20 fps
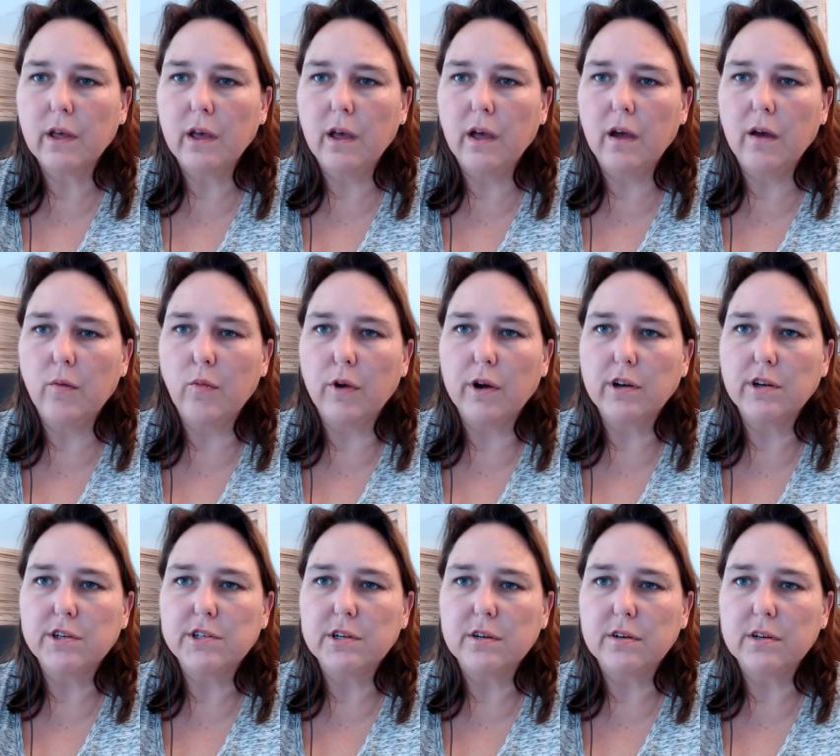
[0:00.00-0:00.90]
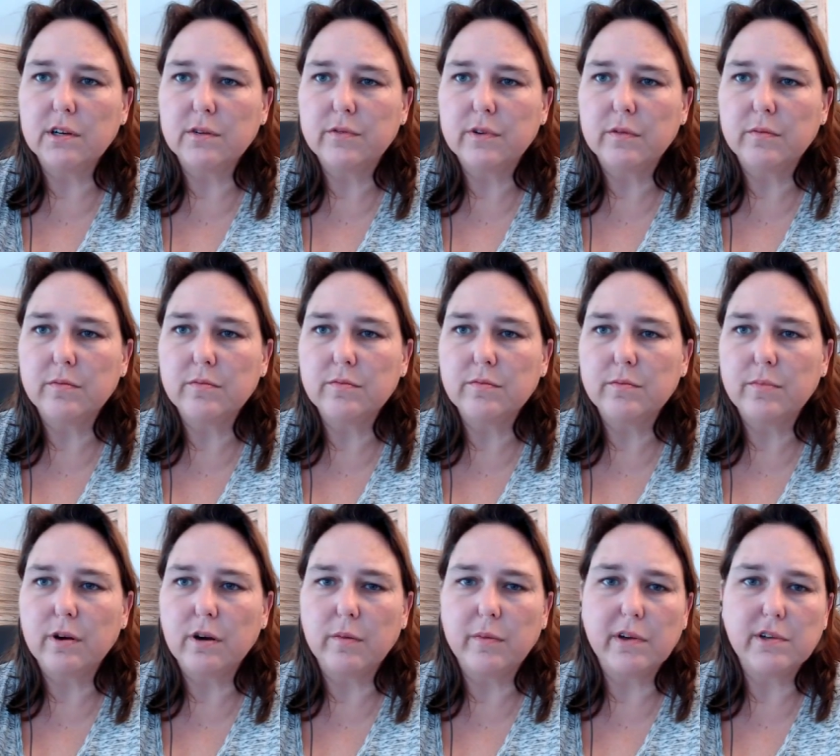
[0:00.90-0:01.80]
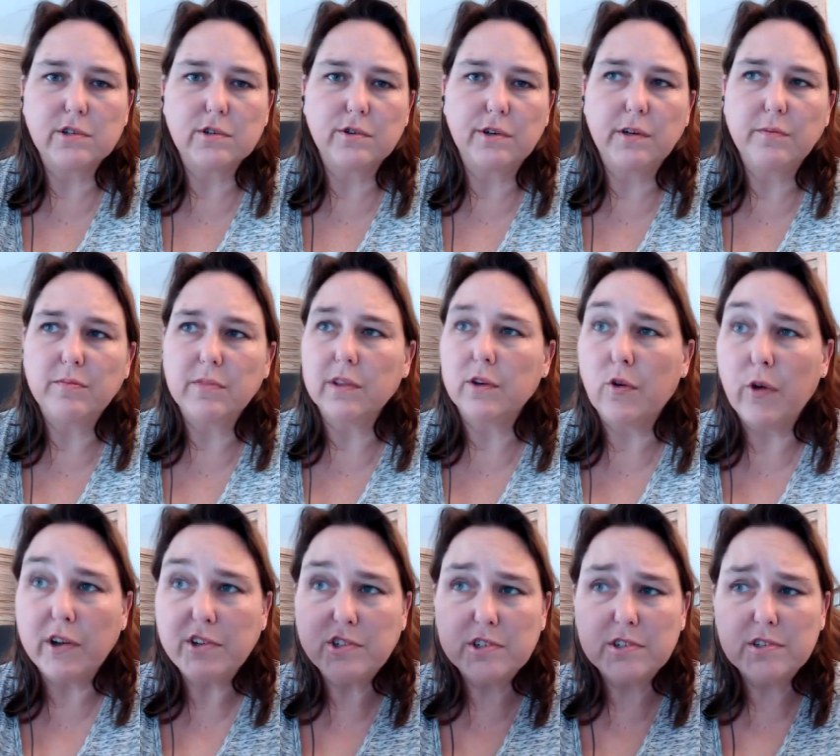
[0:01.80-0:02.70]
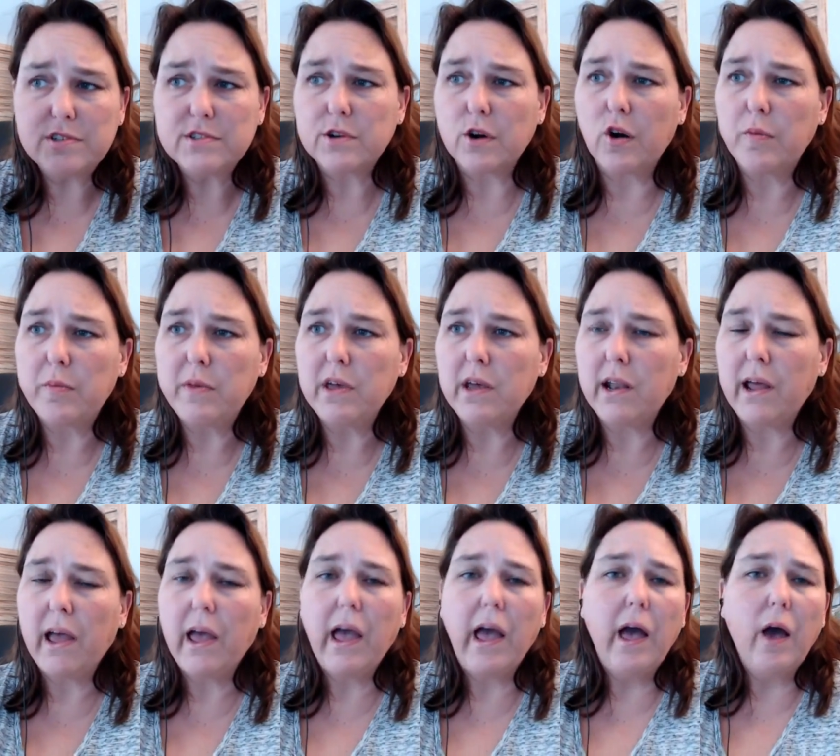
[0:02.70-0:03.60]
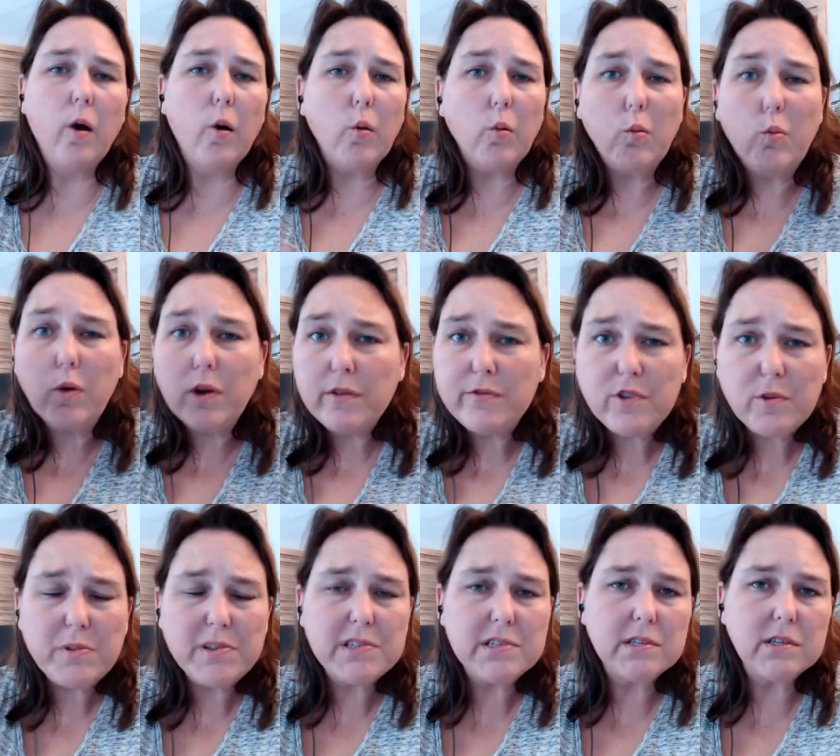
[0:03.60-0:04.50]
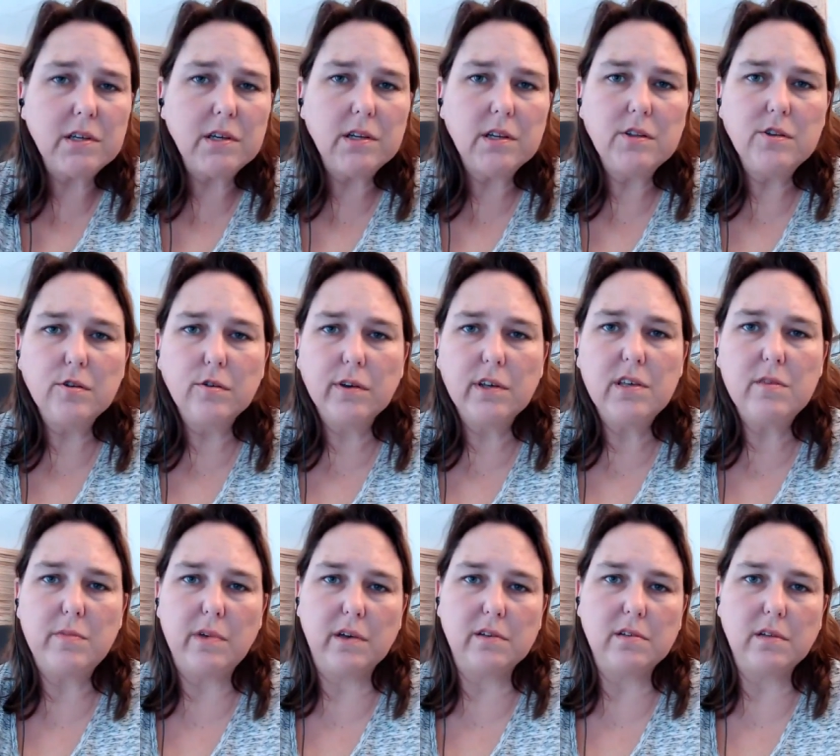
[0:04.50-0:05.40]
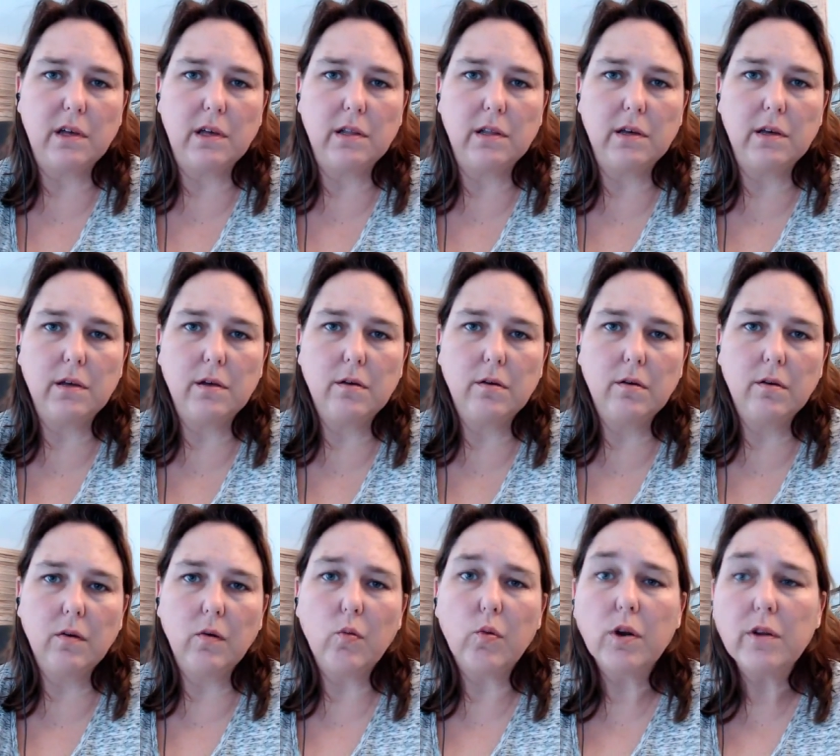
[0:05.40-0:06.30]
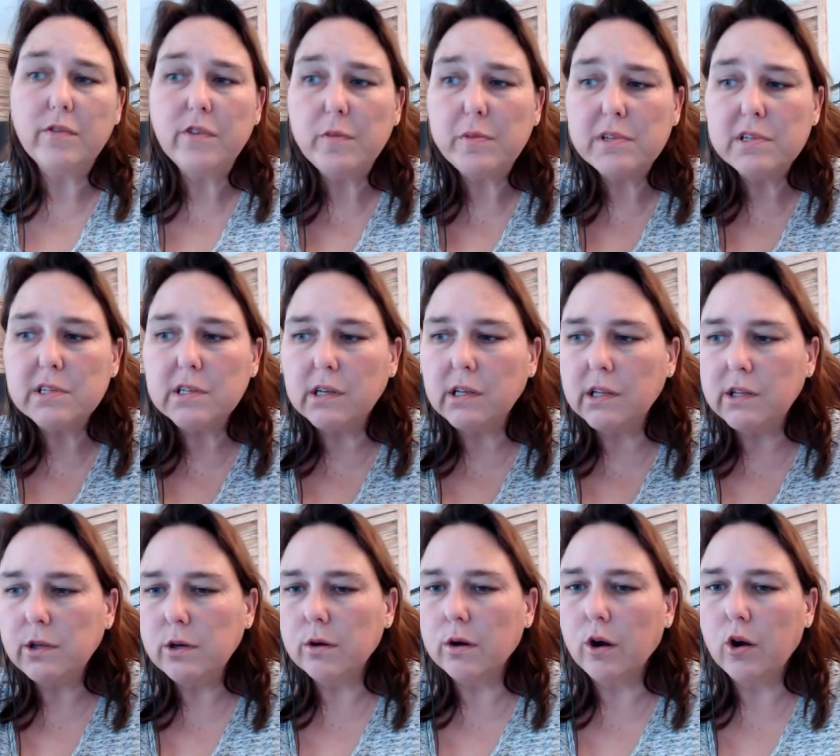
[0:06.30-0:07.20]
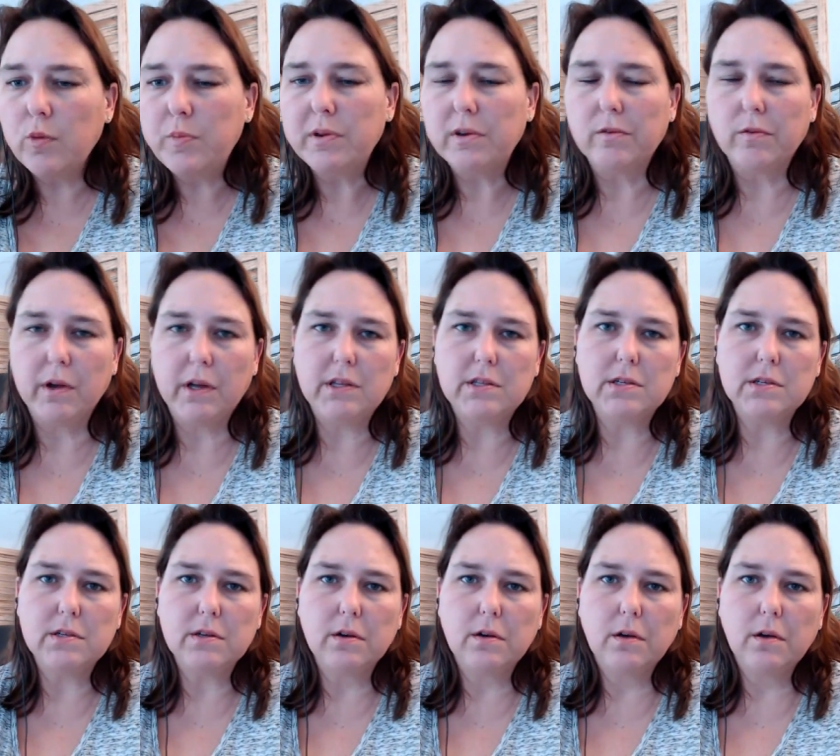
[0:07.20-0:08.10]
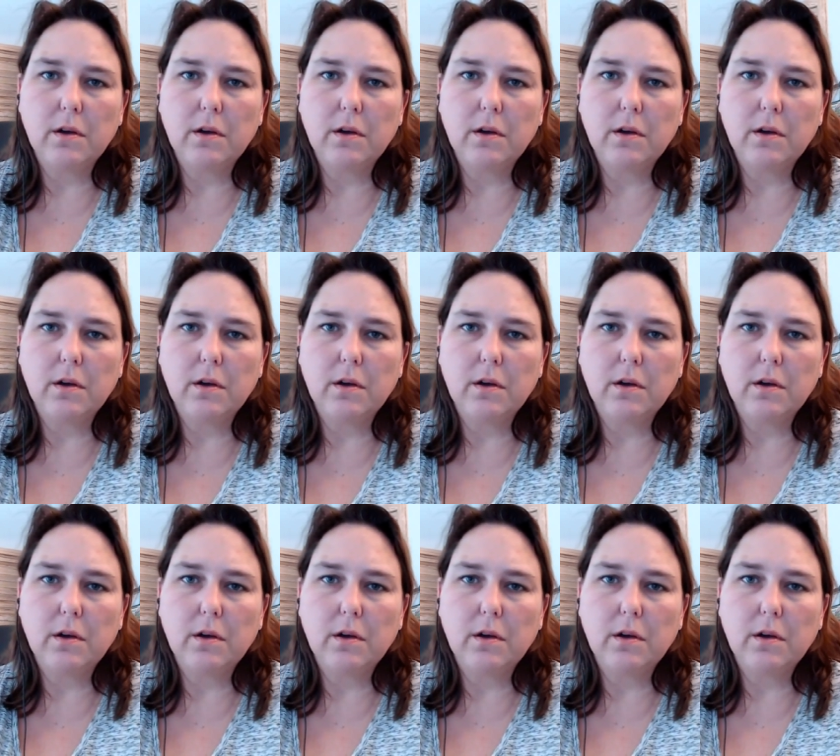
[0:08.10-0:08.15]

And we're going to share a different part of my screen. Questions, throw them in. What have you been seeing in your emails lately? What have you been seeing in your open rates?